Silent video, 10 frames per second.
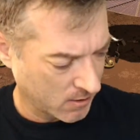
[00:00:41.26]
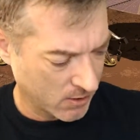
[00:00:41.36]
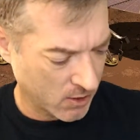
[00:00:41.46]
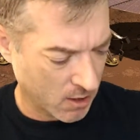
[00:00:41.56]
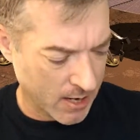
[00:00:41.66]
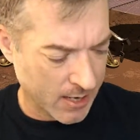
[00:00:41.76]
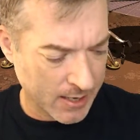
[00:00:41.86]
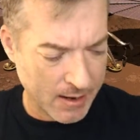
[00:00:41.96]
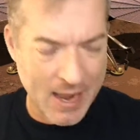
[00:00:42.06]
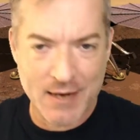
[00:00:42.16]
Sorry,
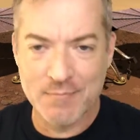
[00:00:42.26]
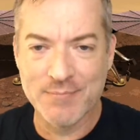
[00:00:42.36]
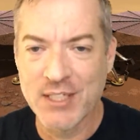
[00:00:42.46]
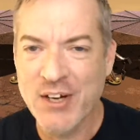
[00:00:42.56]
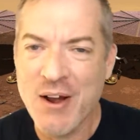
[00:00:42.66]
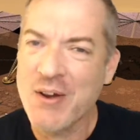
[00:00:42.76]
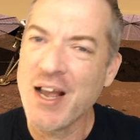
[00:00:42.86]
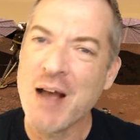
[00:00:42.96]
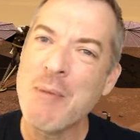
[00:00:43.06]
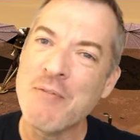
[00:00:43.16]

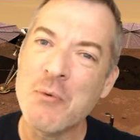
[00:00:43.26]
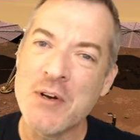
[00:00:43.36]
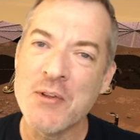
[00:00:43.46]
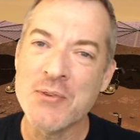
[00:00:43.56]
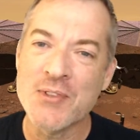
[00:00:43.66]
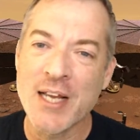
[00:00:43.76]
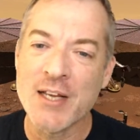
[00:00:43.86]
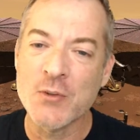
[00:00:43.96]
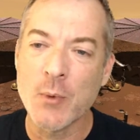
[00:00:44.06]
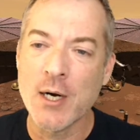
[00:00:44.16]
I'm having one of those
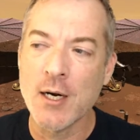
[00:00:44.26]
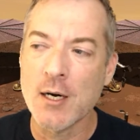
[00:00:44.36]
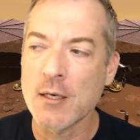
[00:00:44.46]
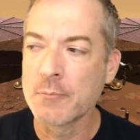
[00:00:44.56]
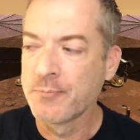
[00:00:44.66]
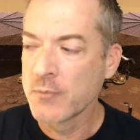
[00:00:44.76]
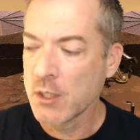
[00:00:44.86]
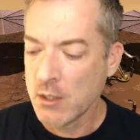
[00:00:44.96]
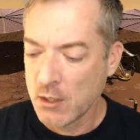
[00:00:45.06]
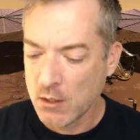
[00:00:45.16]
days where
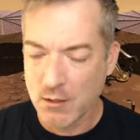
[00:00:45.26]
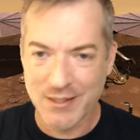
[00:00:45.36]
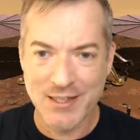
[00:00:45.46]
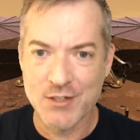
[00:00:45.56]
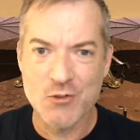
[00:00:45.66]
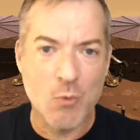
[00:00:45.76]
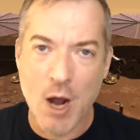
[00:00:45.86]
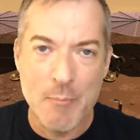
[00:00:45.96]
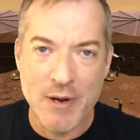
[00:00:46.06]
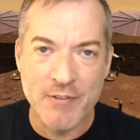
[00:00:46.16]
I
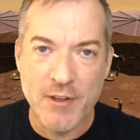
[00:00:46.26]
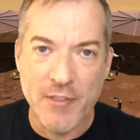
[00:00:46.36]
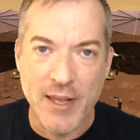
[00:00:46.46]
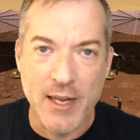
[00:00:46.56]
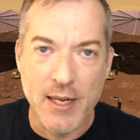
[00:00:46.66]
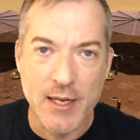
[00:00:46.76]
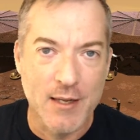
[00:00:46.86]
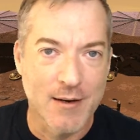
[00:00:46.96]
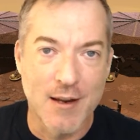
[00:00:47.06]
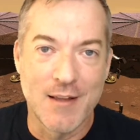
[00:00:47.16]
drop everything
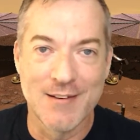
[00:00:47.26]
and